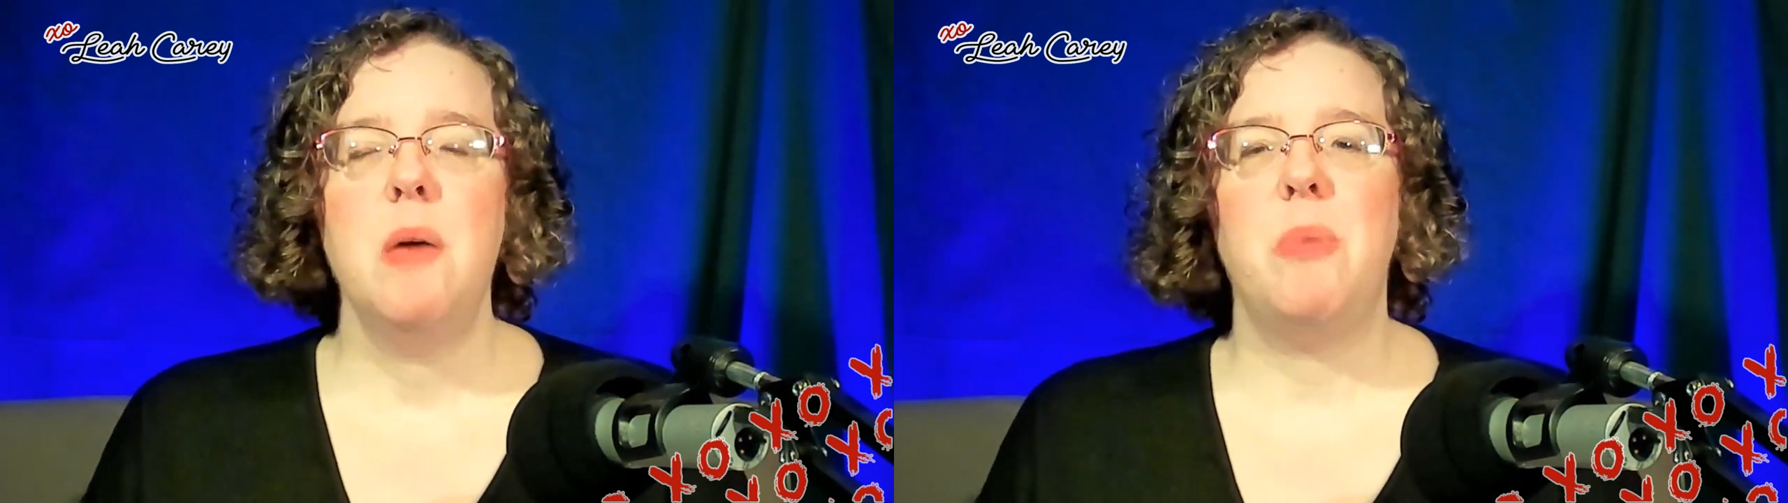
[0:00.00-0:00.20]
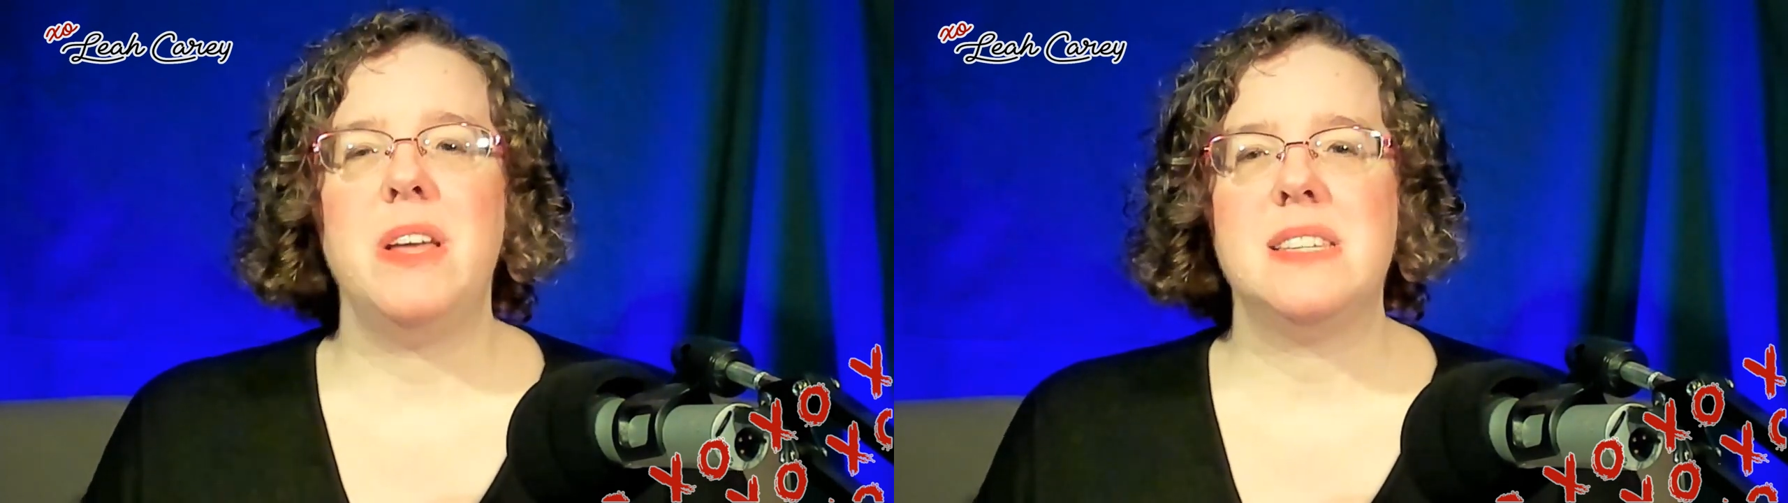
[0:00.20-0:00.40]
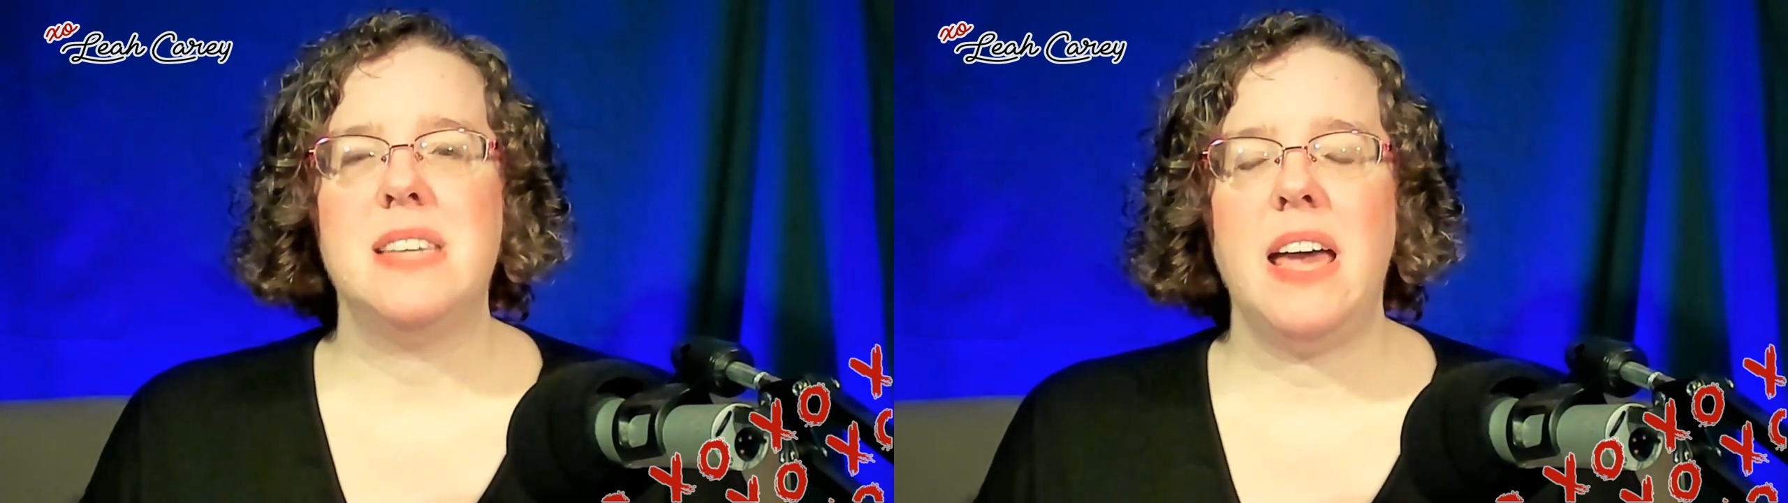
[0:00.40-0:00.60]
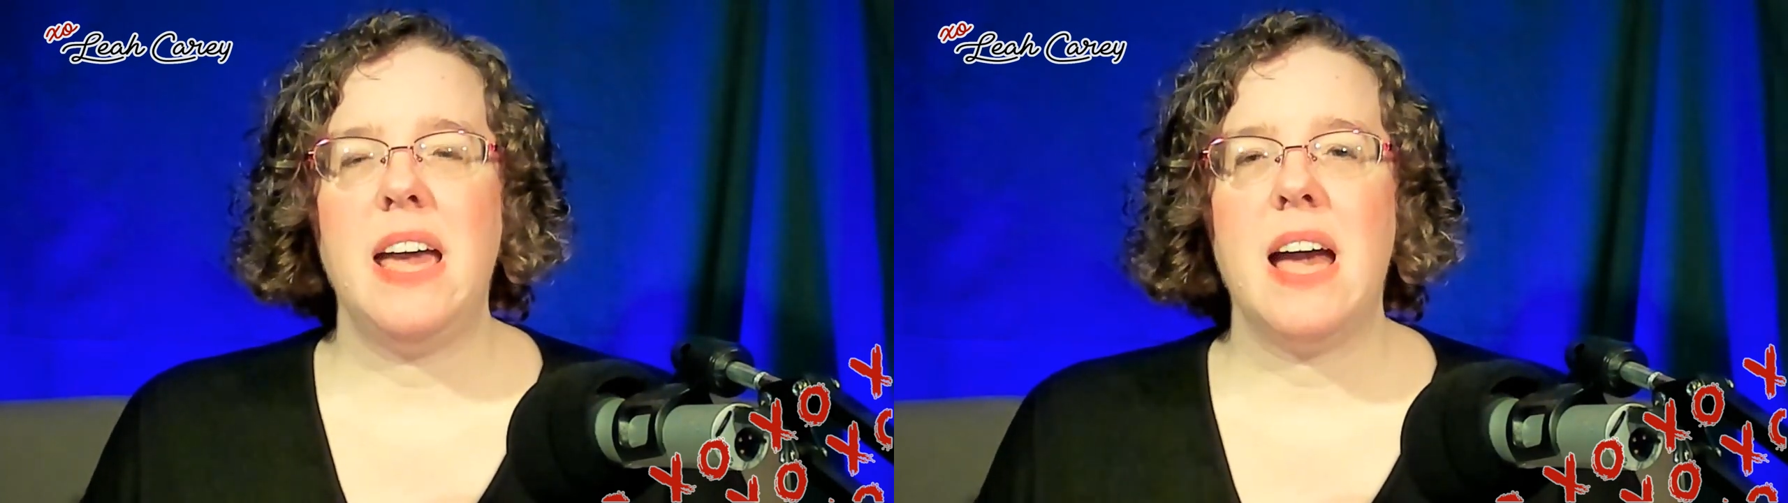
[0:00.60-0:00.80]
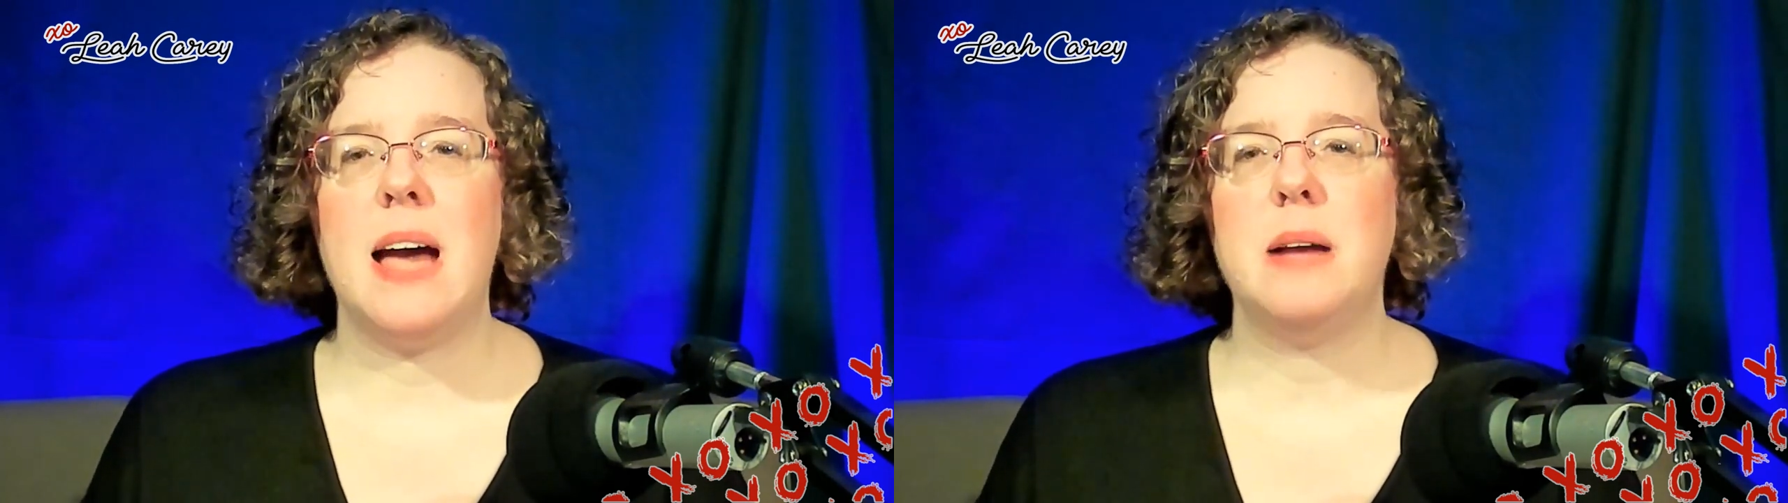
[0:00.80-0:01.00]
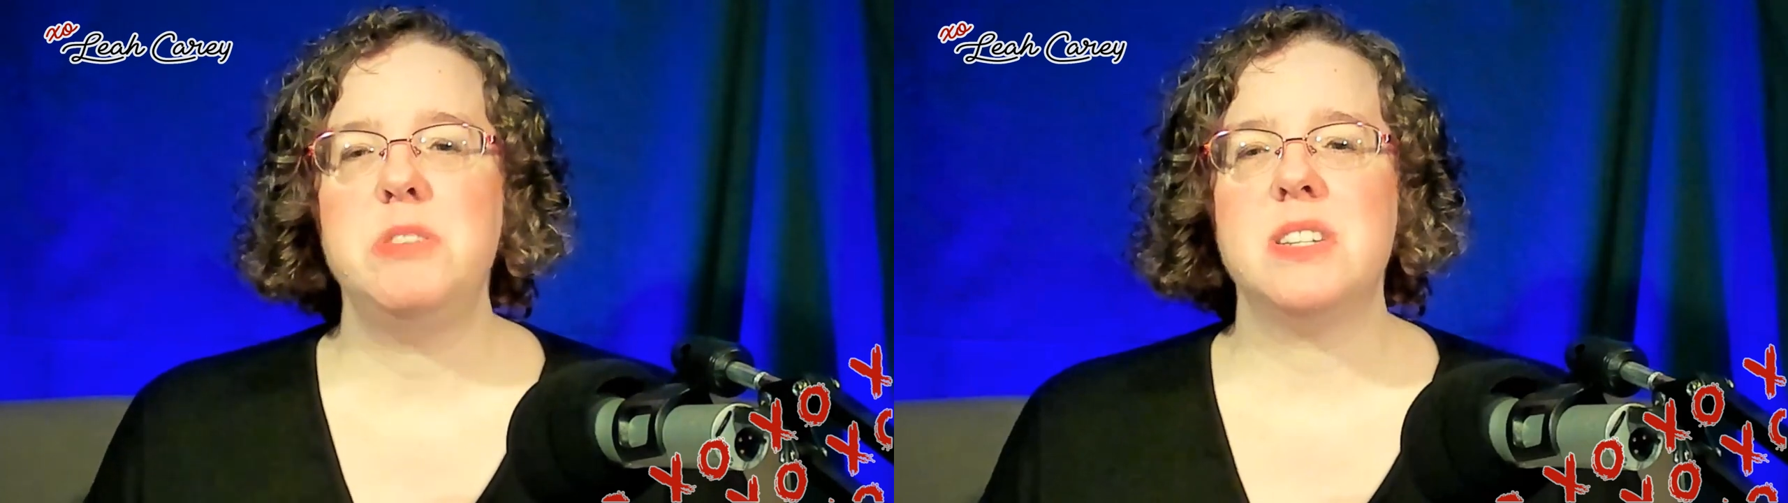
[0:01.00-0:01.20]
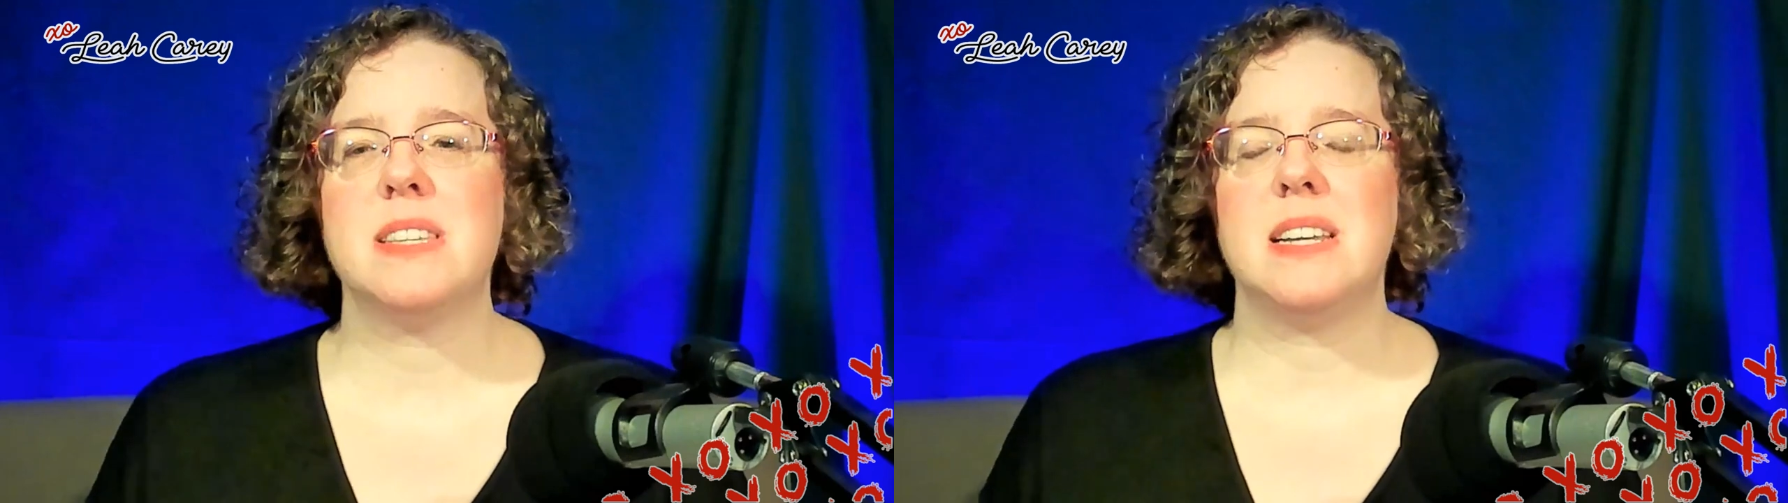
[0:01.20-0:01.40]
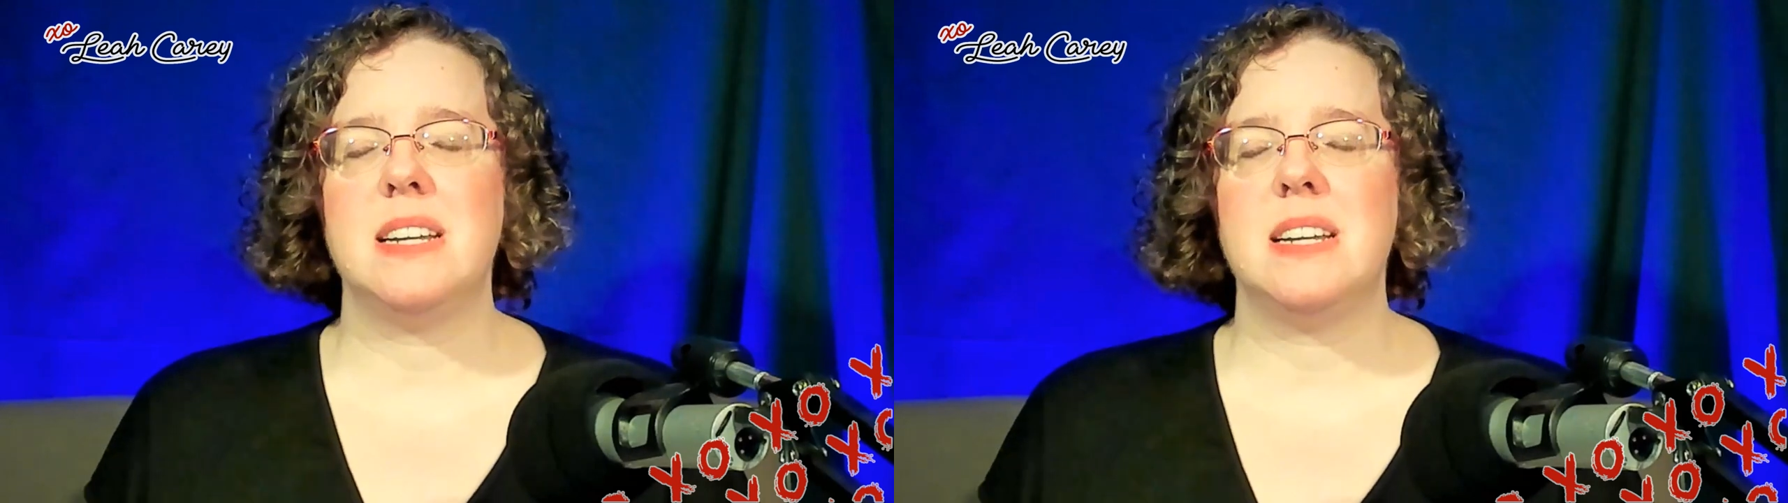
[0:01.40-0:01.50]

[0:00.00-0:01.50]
But saying, I'm just